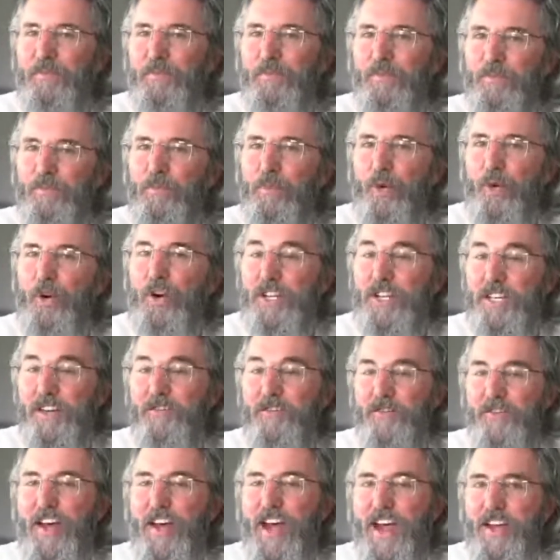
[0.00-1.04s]
more
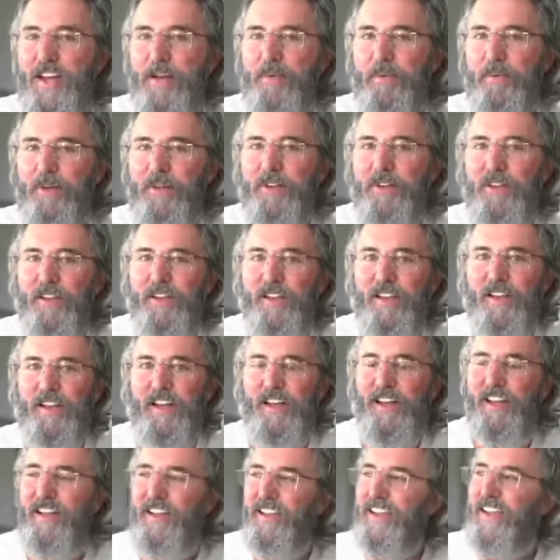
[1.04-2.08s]
definable.
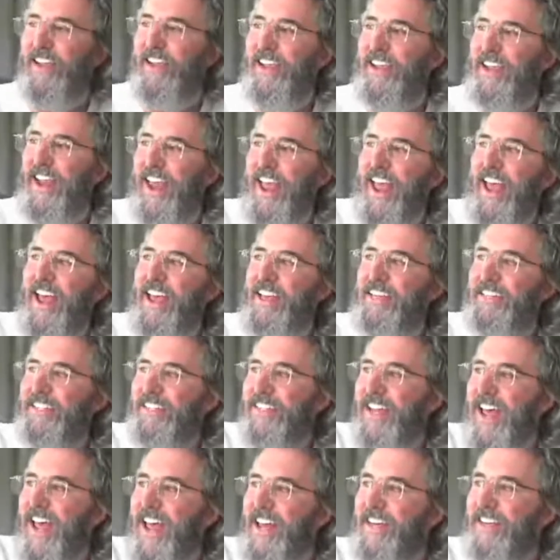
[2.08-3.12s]
And as
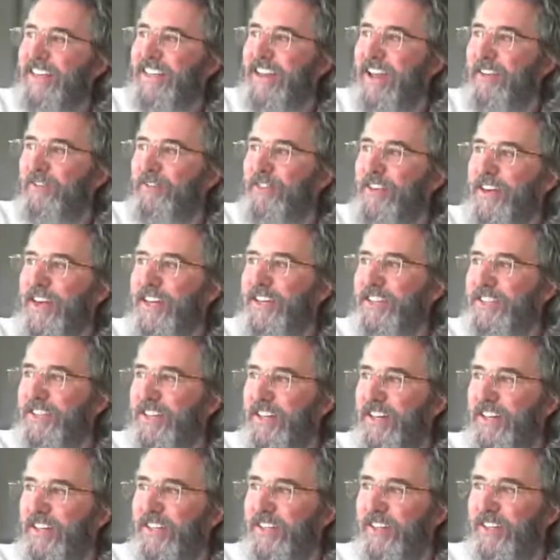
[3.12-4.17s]
that definition
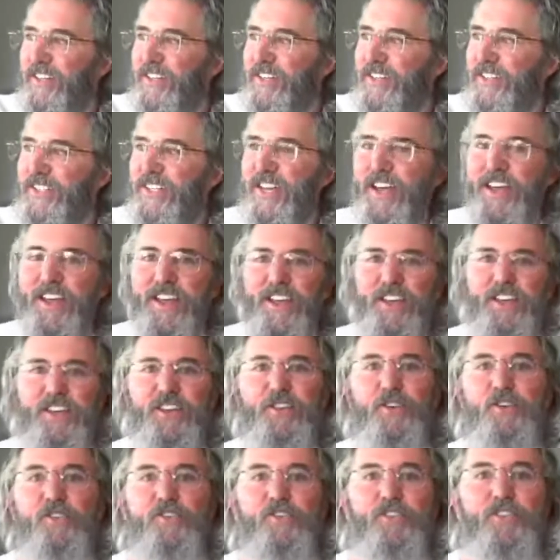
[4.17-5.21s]
occurs,
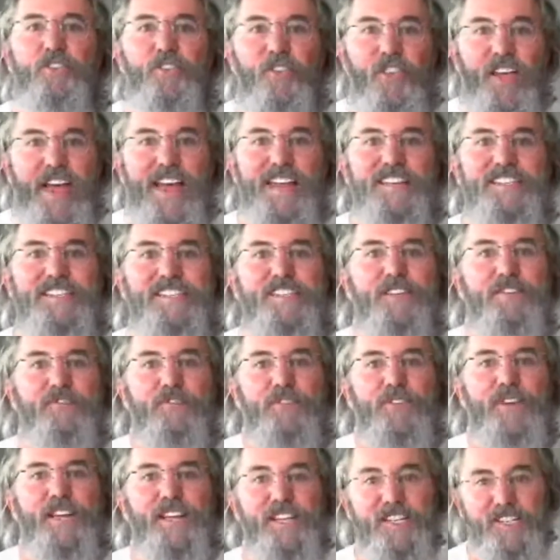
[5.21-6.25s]
you have less of
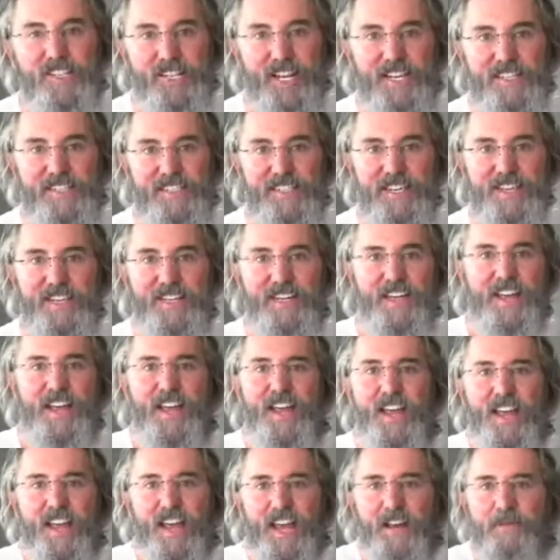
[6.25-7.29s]
readjusting
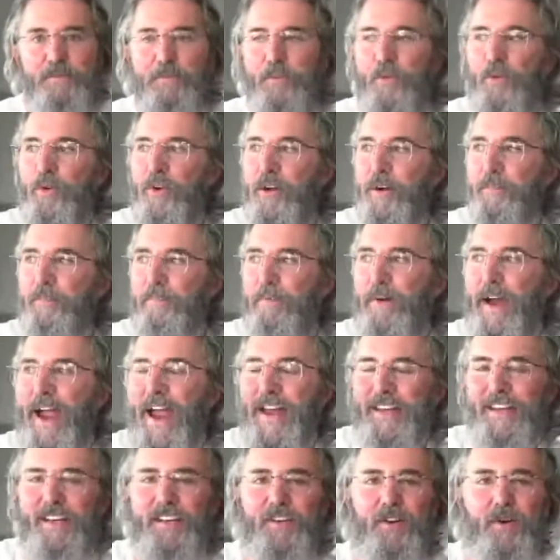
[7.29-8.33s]
and more
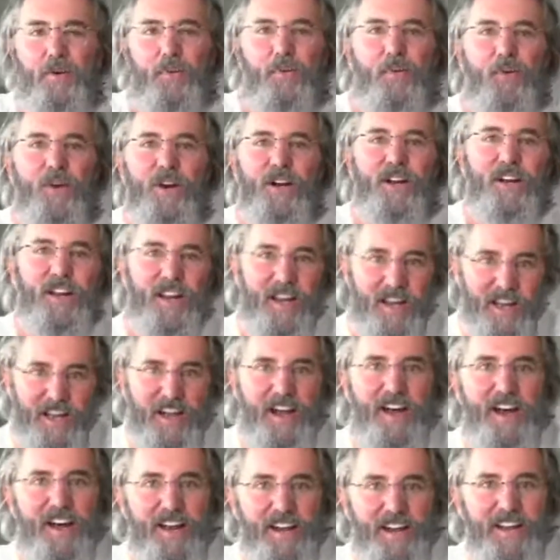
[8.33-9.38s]
practical work
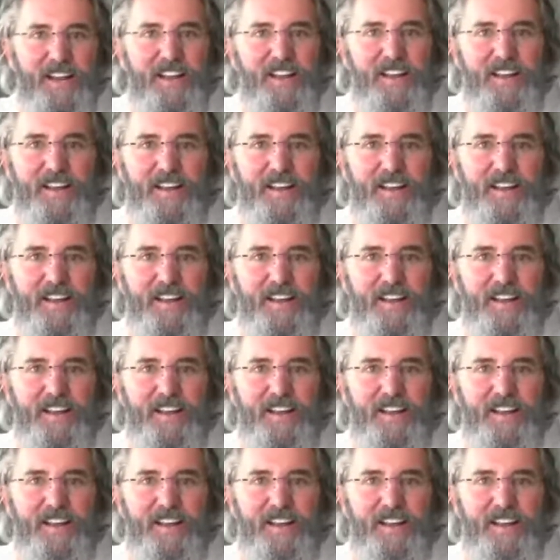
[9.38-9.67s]
on it.